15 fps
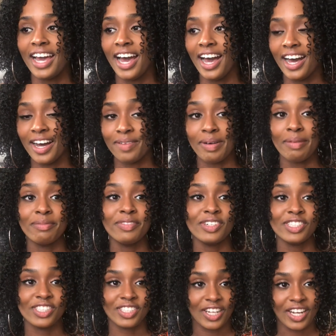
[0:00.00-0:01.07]
I'm for
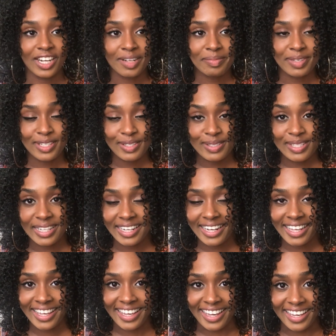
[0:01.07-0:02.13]
sure going to be using it
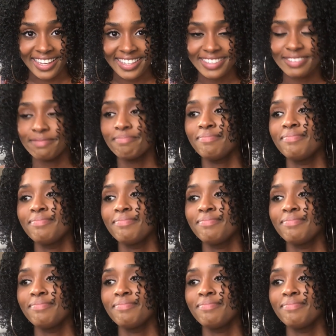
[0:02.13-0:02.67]
again.